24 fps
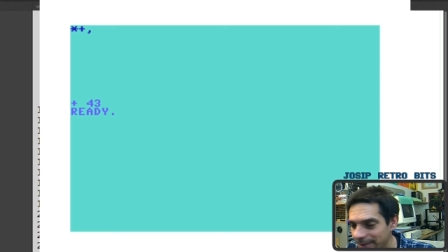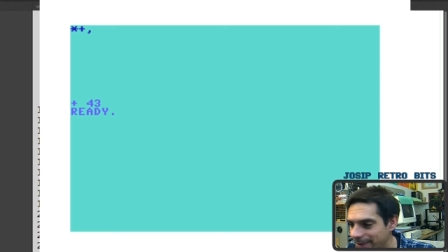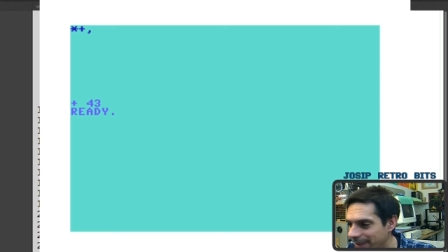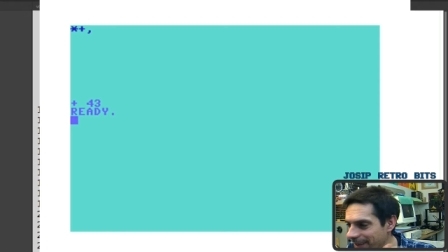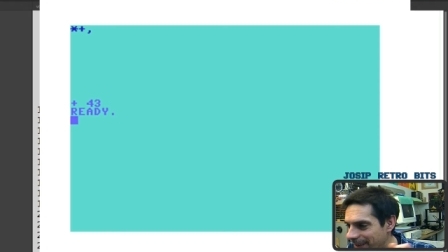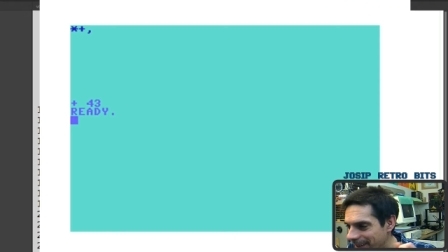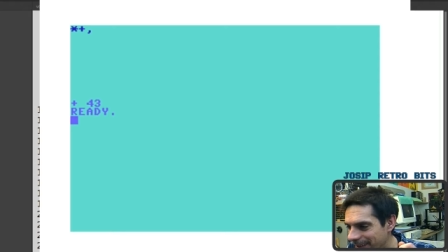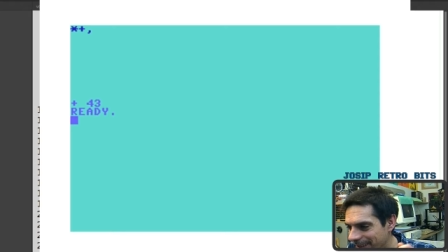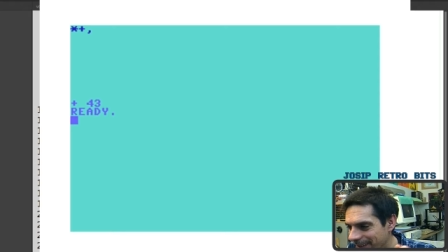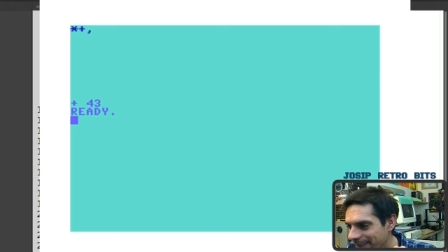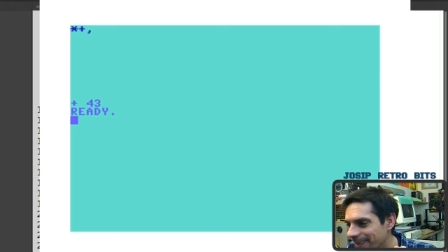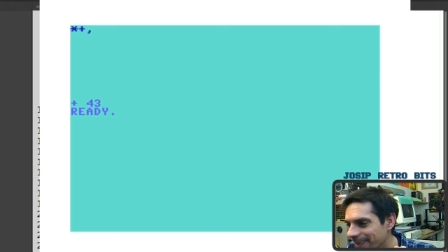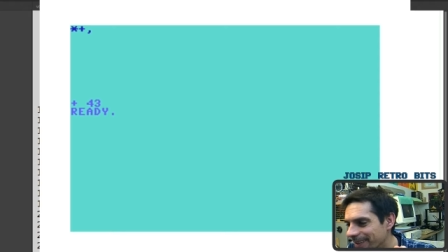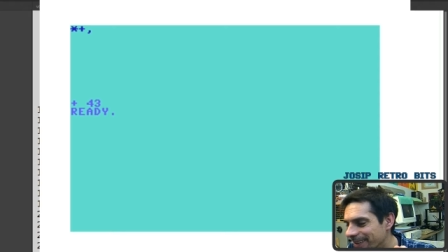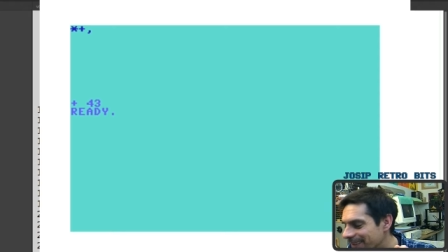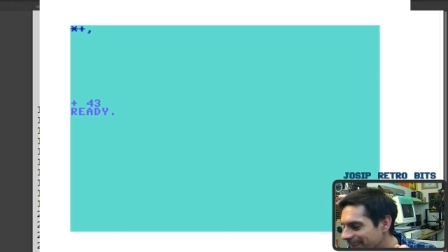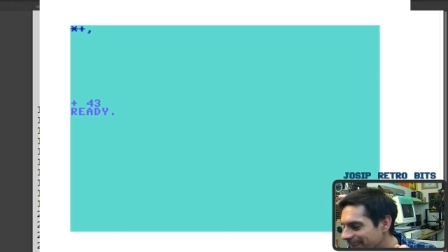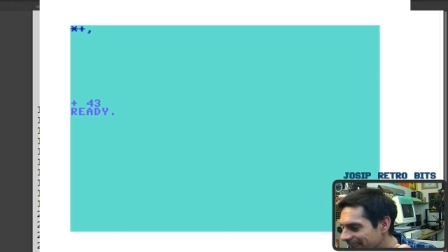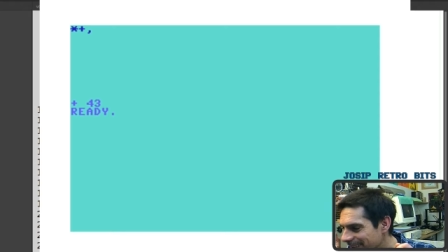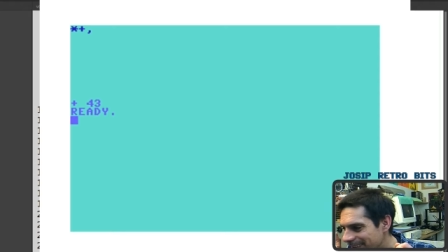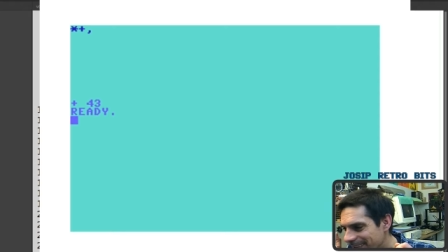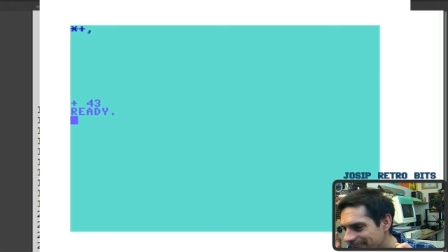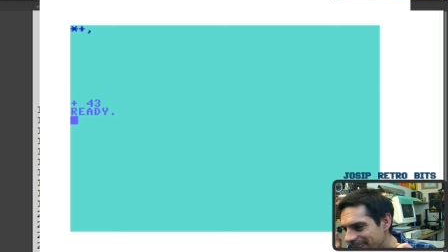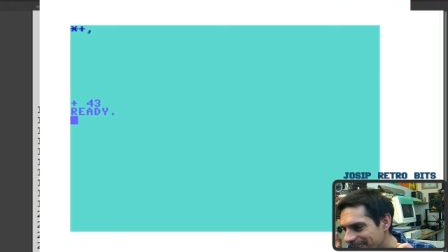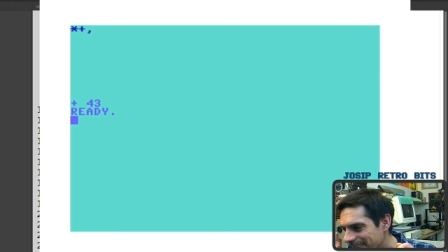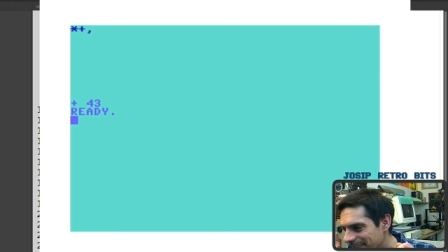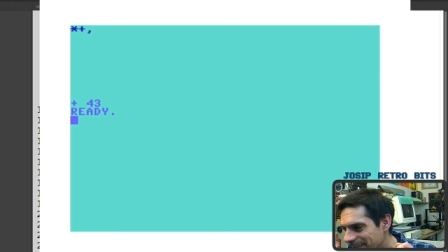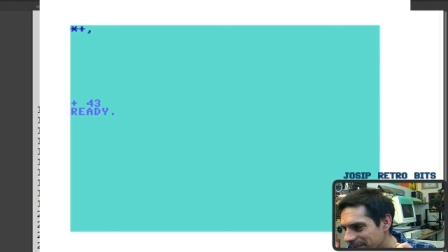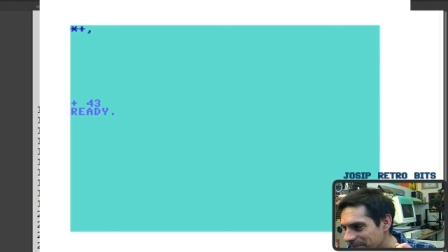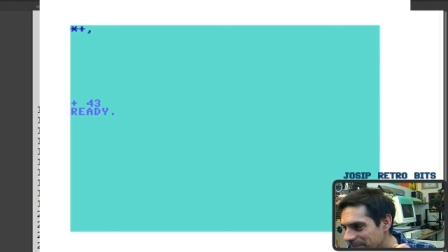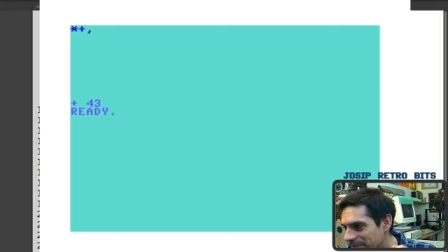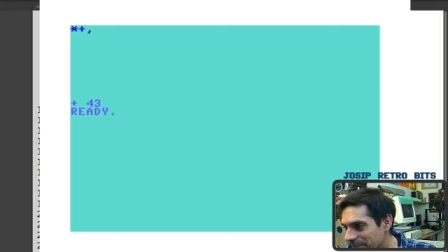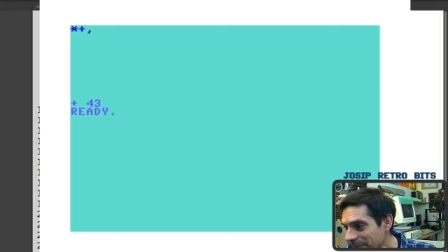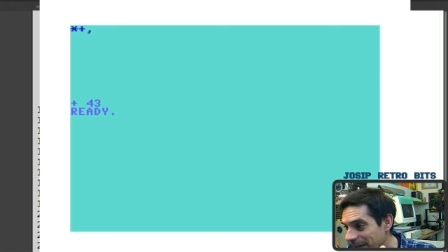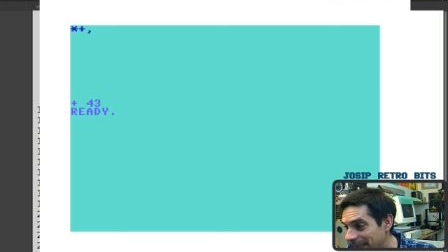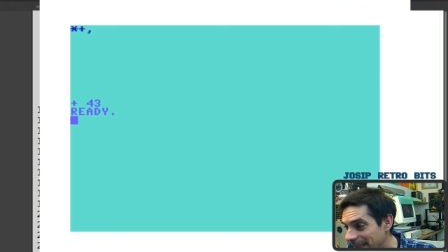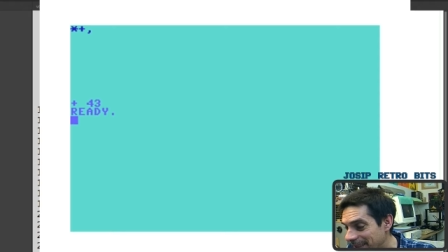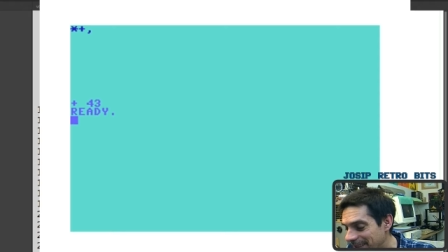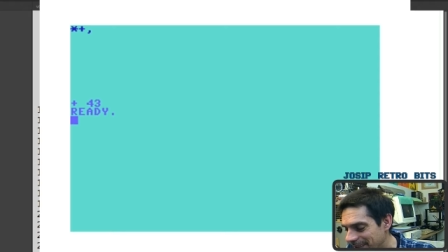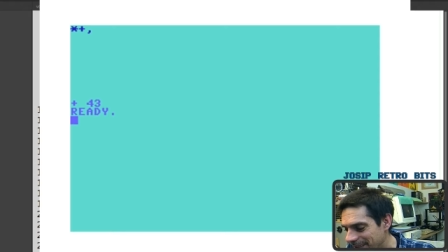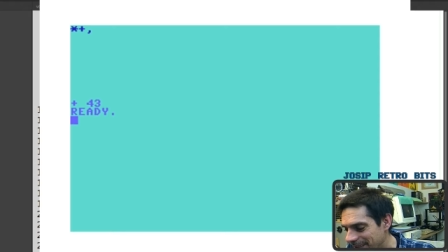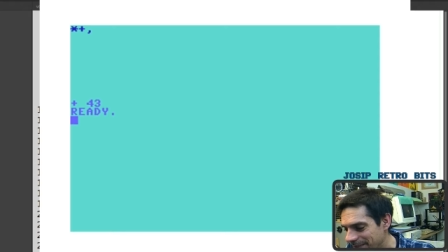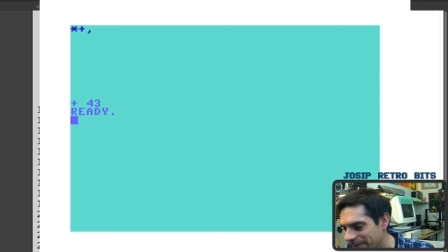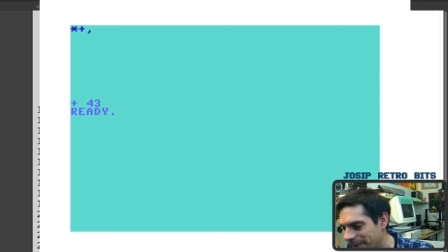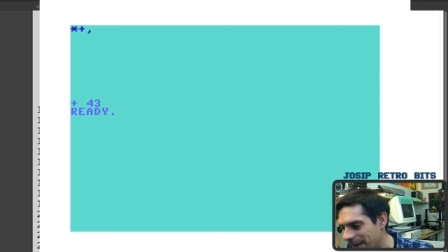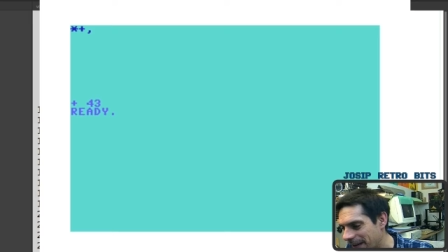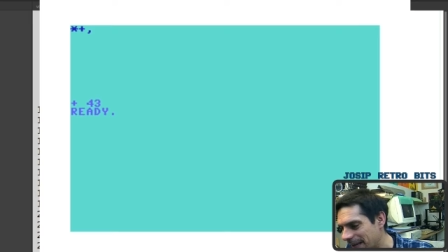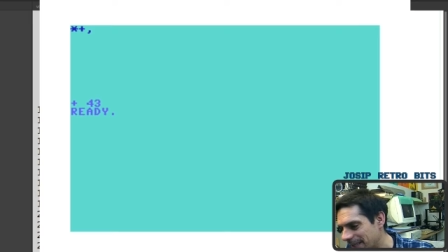they are blazing
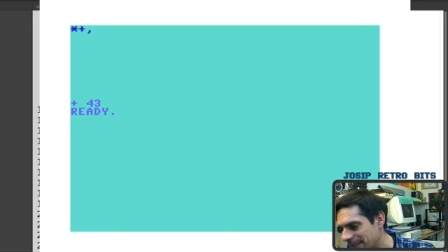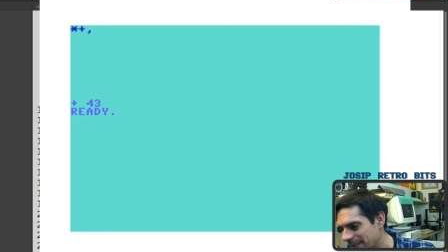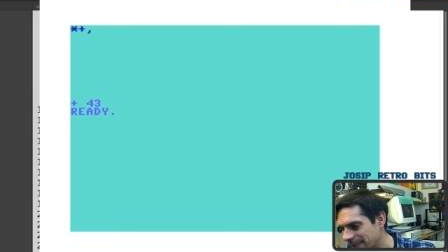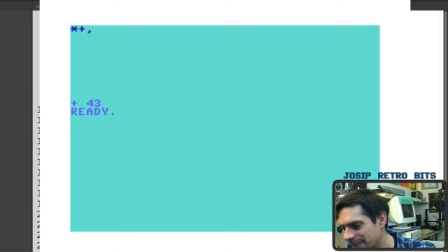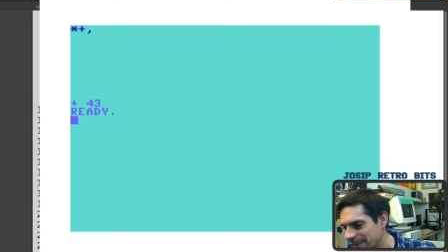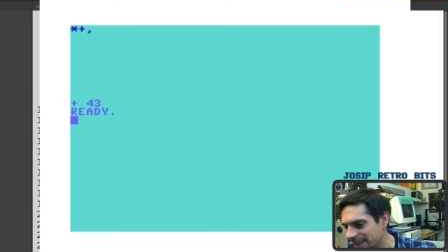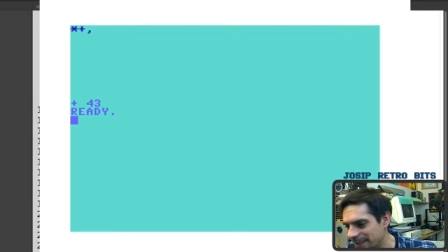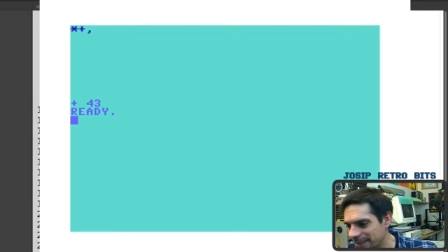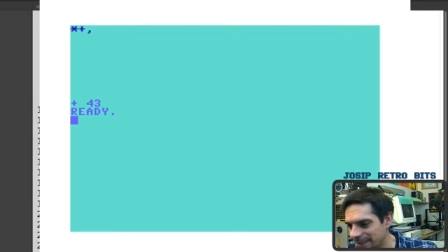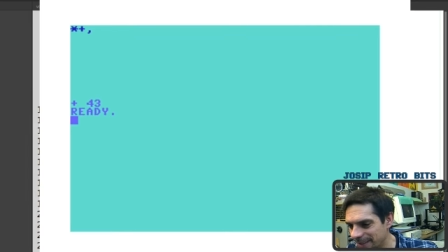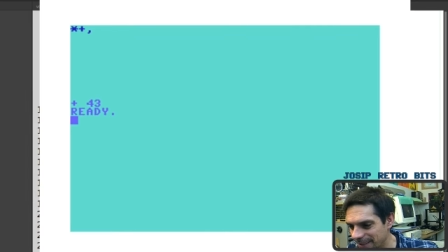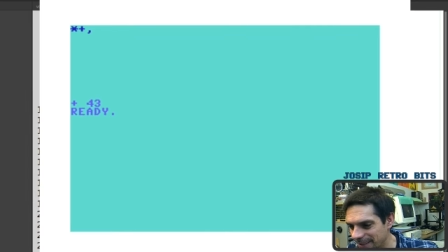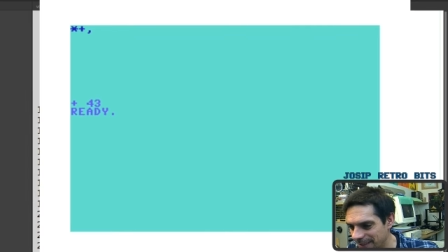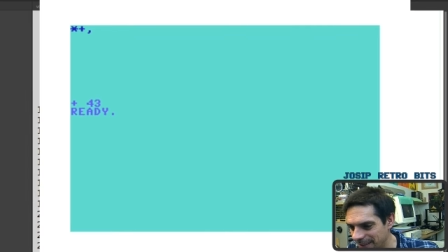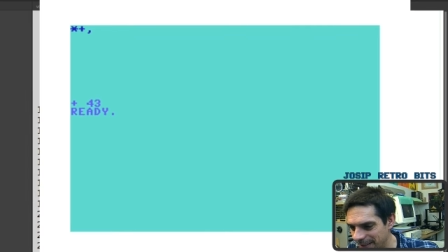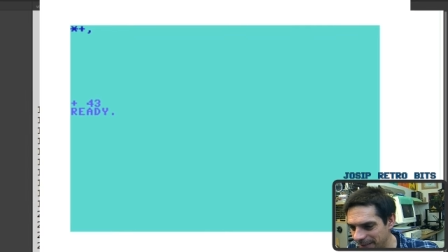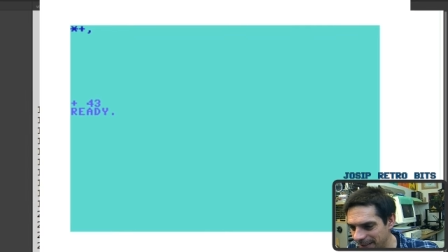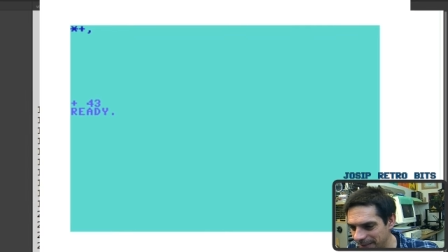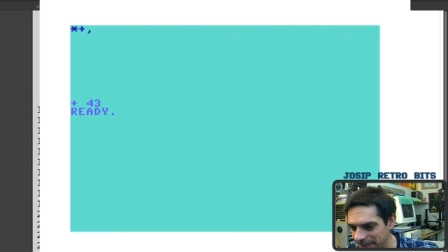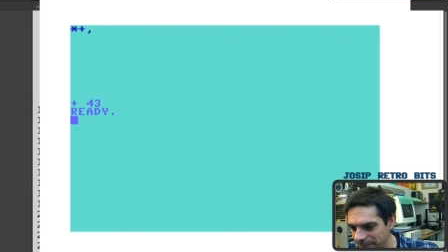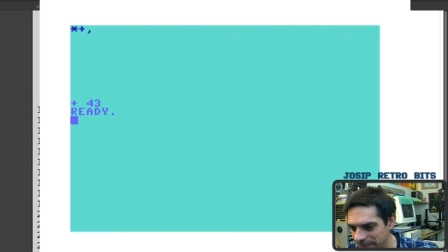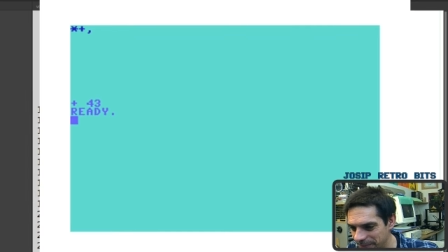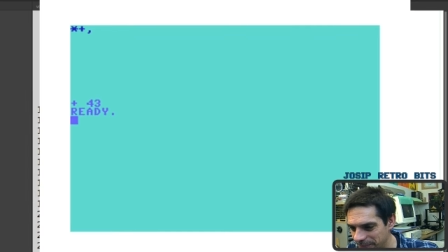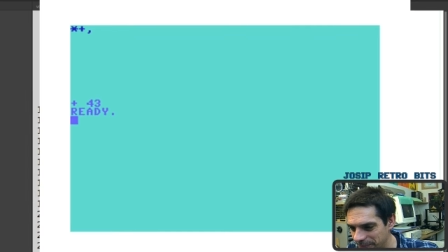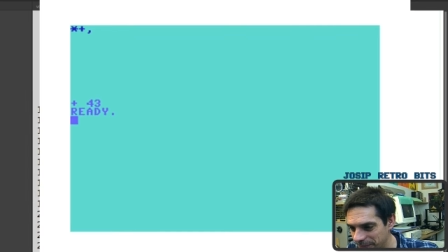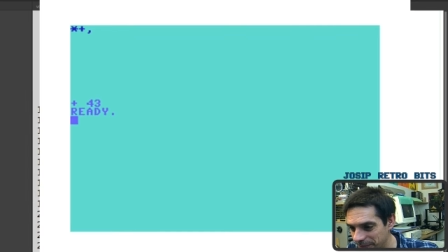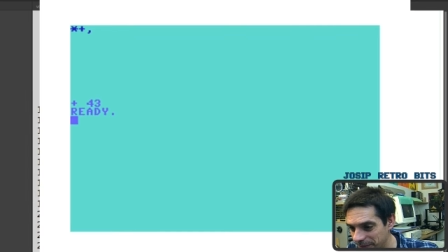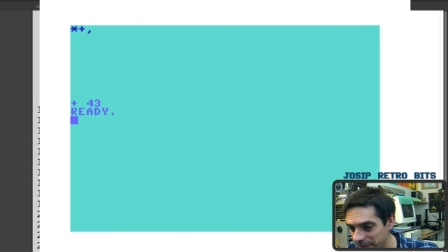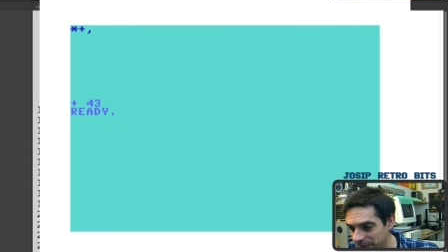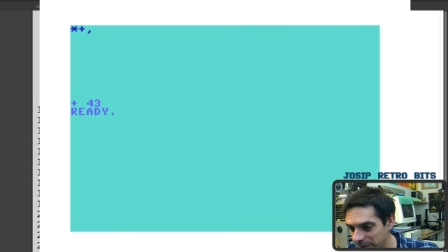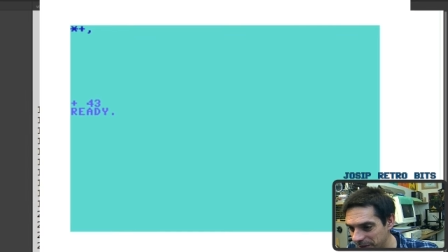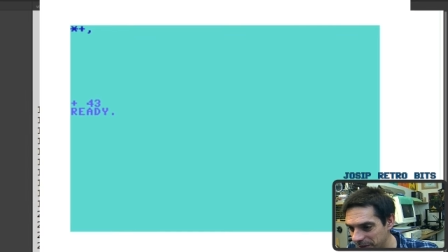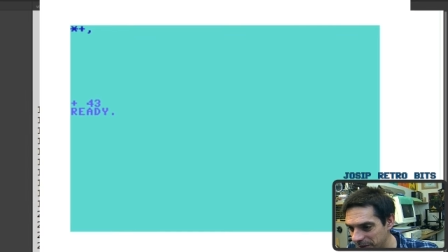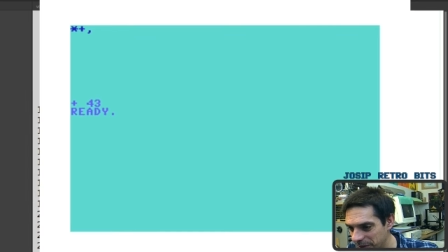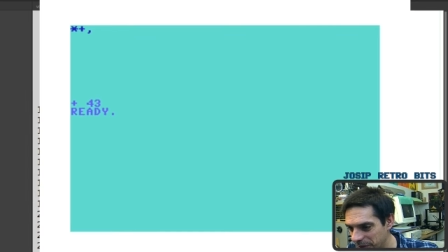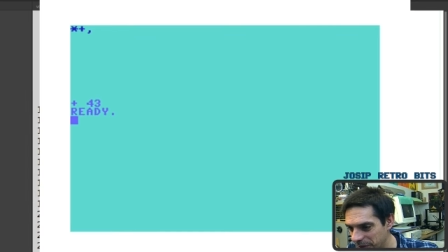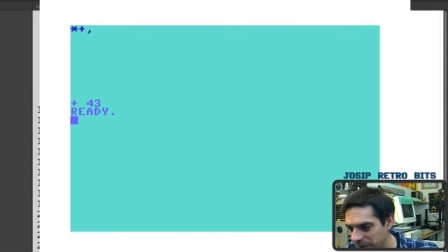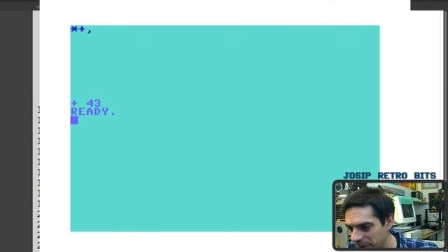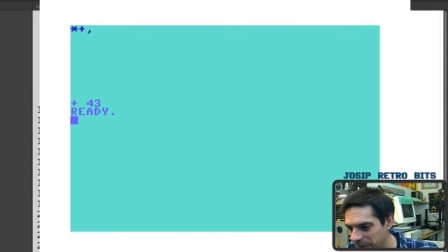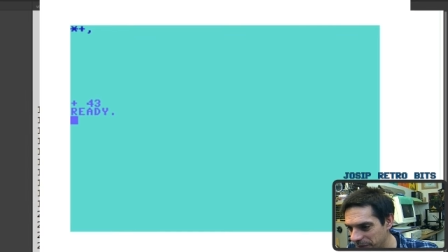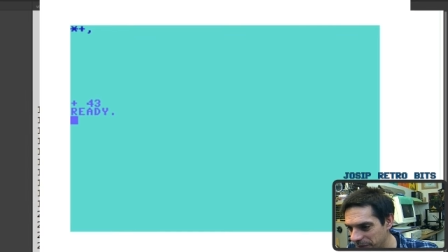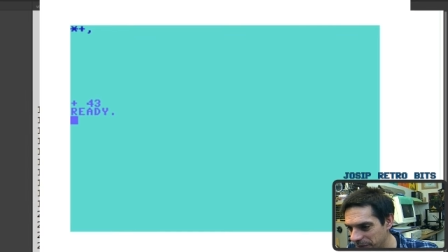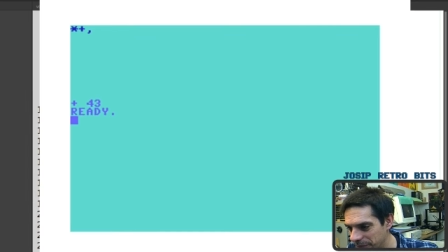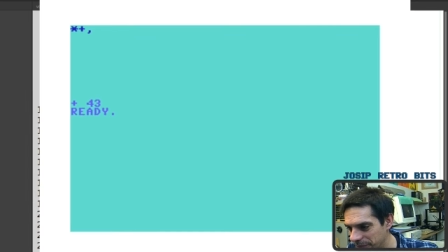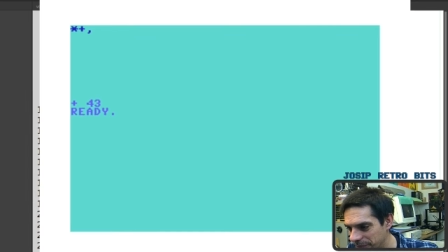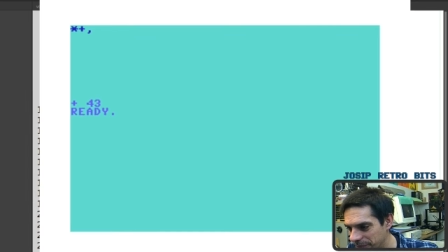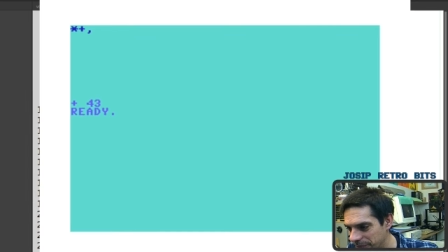fast um so